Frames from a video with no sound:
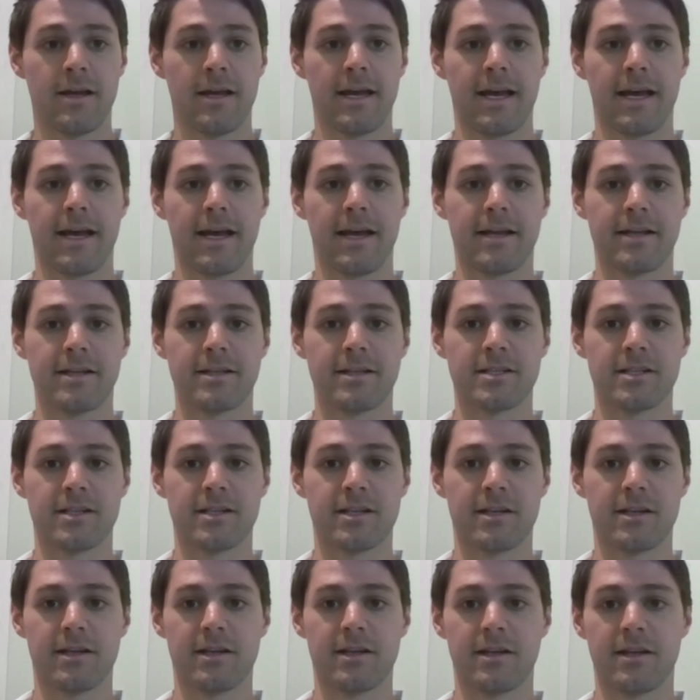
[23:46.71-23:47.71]
And
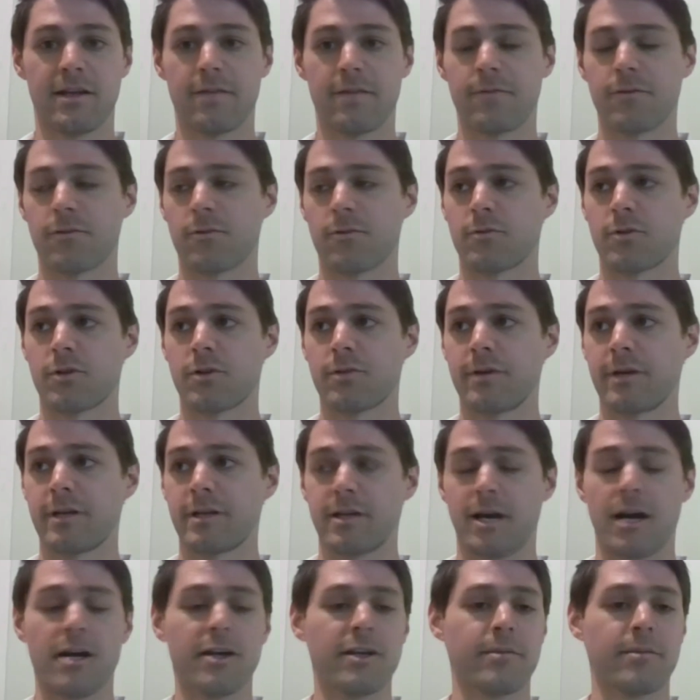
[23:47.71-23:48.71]
if you're doing
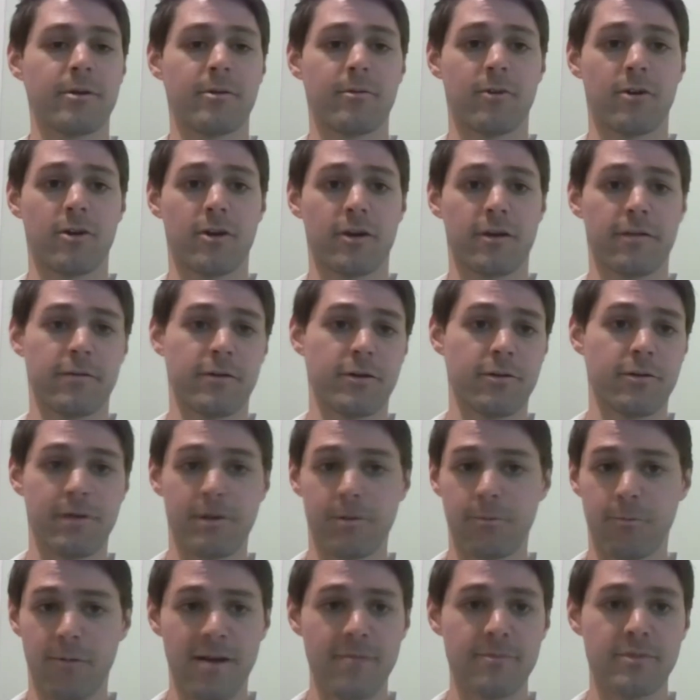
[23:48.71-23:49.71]
document work, if you're
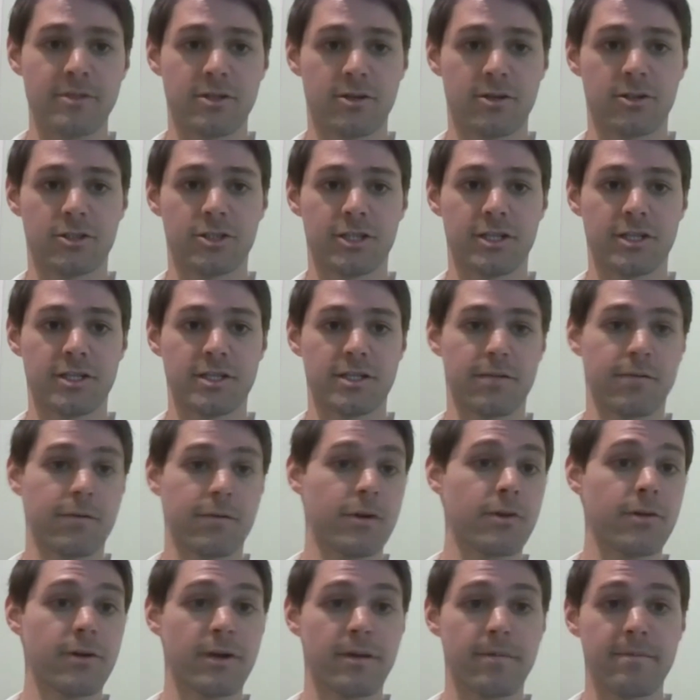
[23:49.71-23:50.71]
doing web searches, if you're
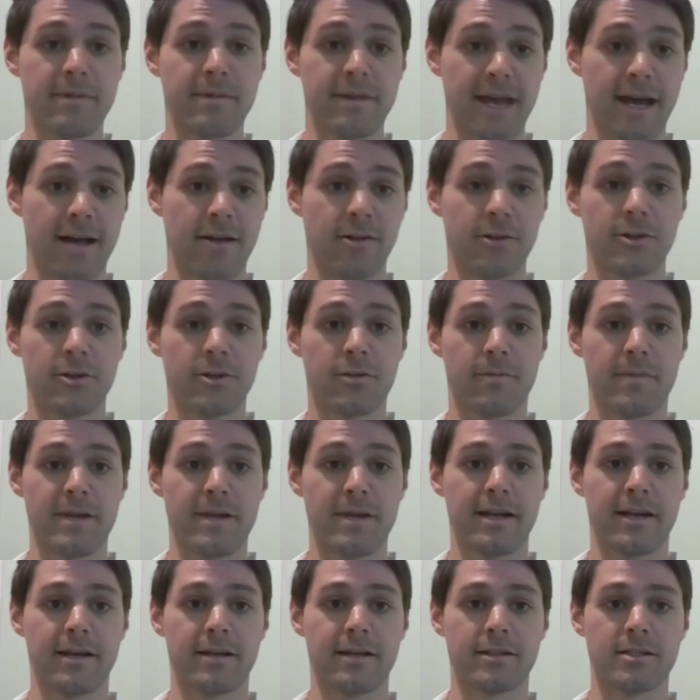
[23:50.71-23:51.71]
doing calendared
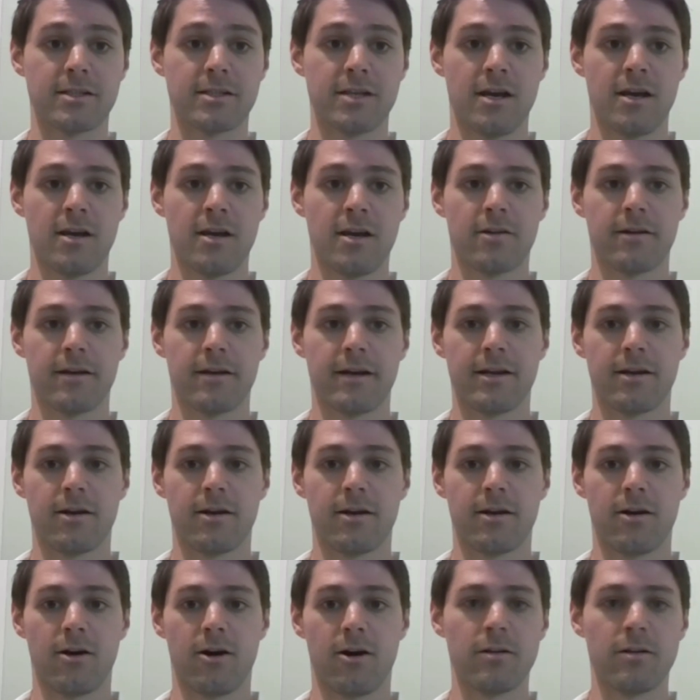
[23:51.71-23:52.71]
meetings, right?
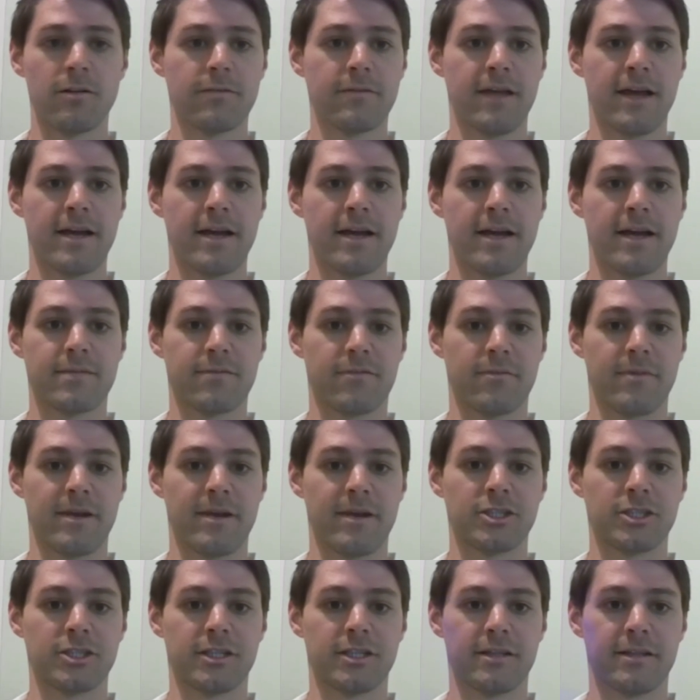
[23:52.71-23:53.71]
All of that is
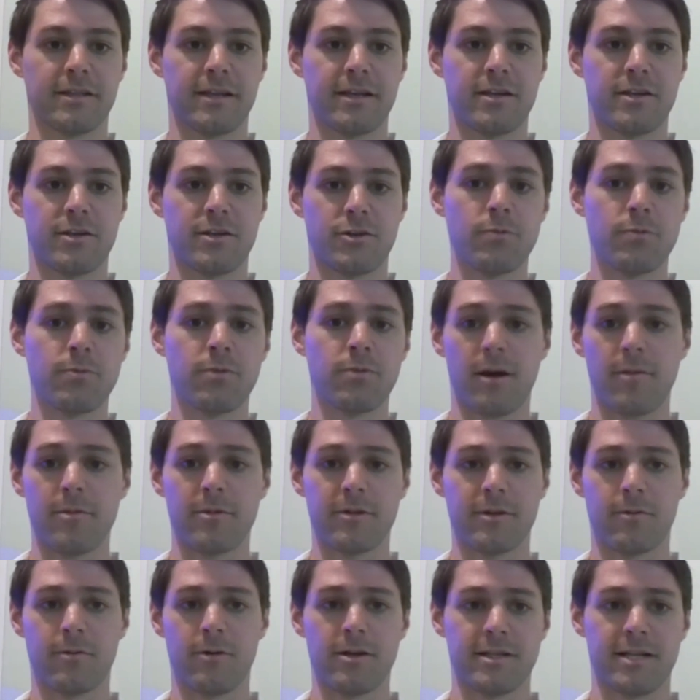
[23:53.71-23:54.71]
information that you
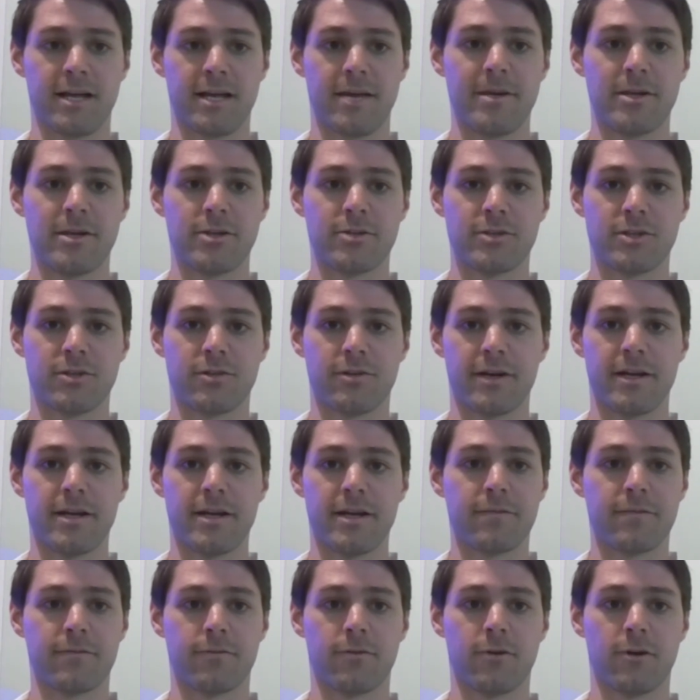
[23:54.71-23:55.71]
probably want time entries
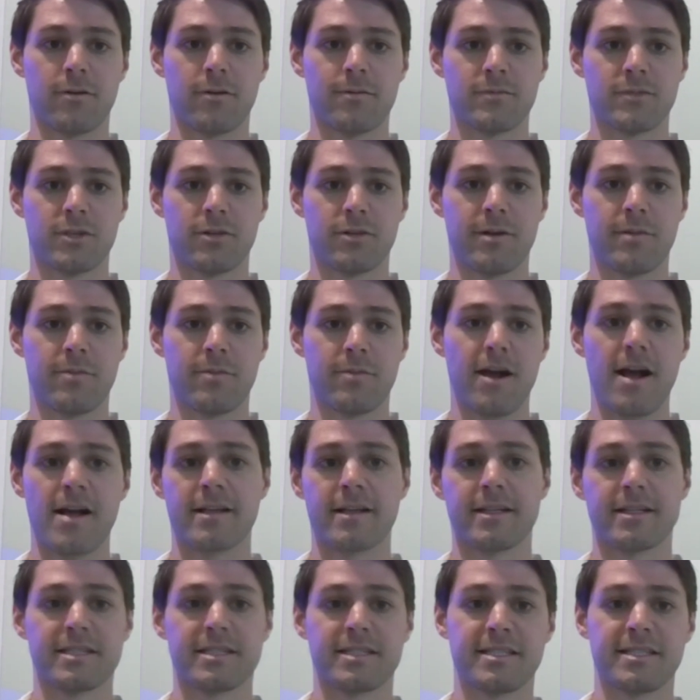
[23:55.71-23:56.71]
created for. So in
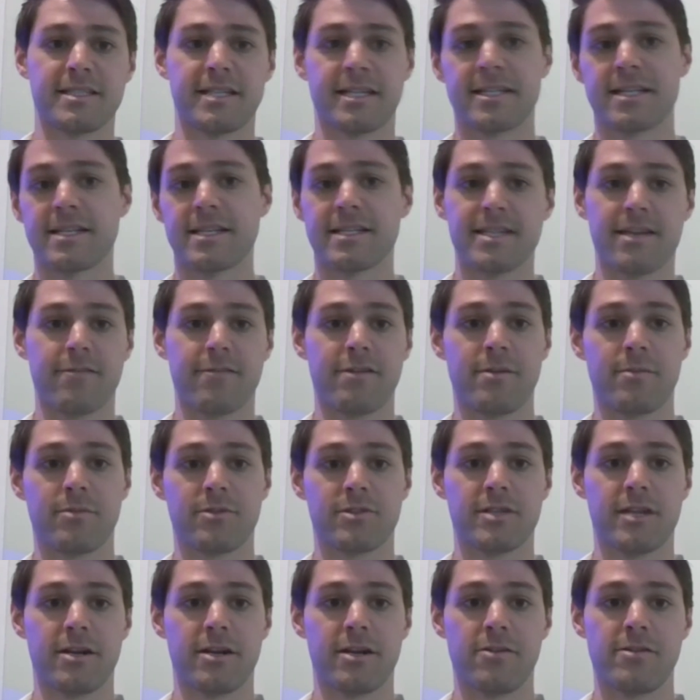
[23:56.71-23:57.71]
practice, 60,
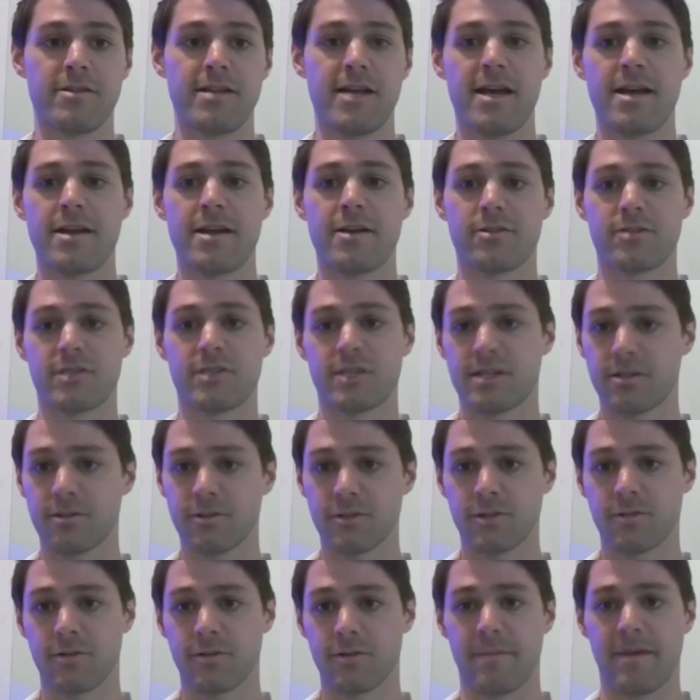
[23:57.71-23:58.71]
70% of your day, you're still
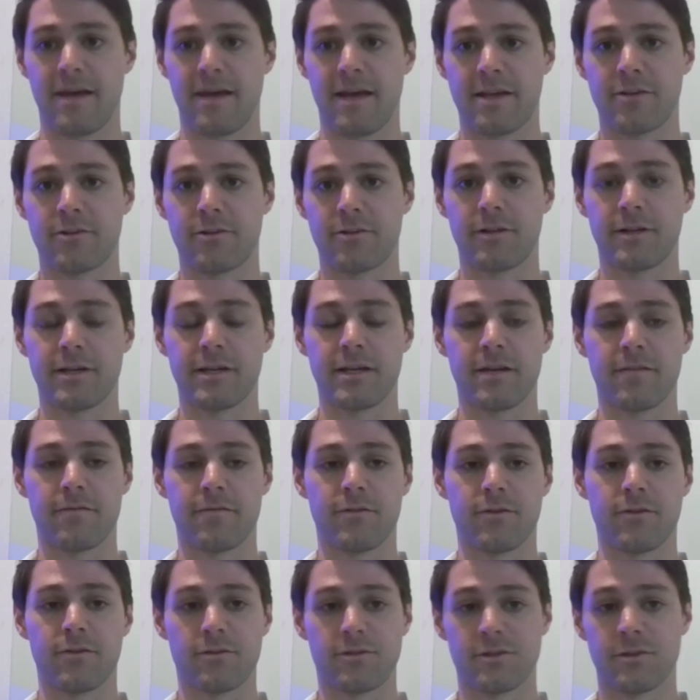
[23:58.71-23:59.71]
doing manually if
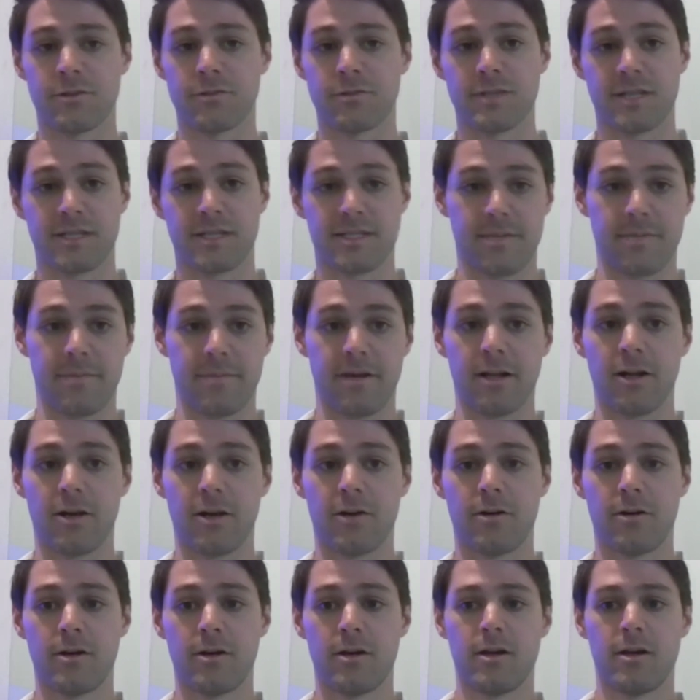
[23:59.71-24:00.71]
you're using Tempello.
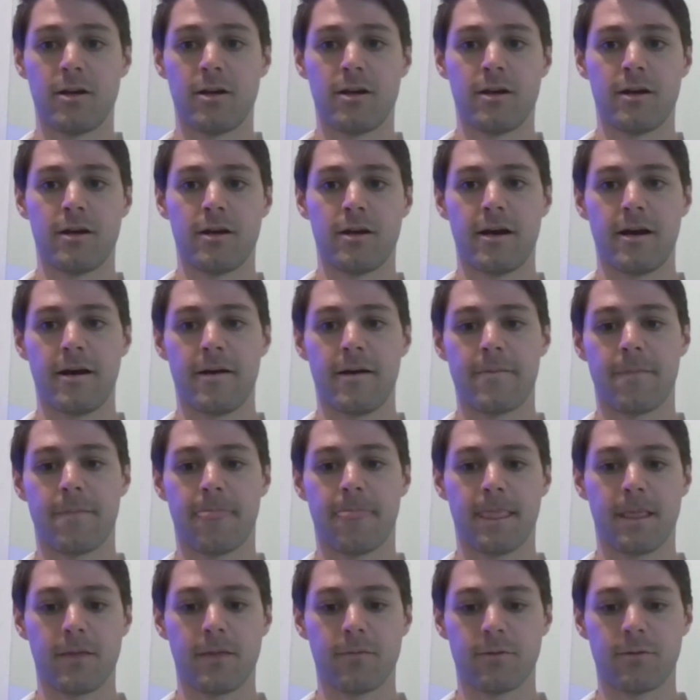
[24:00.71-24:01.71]

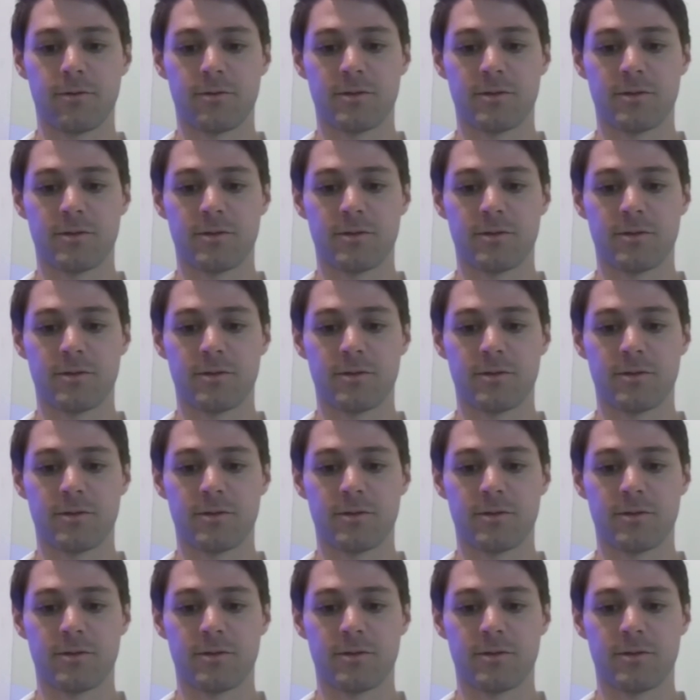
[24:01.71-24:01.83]
With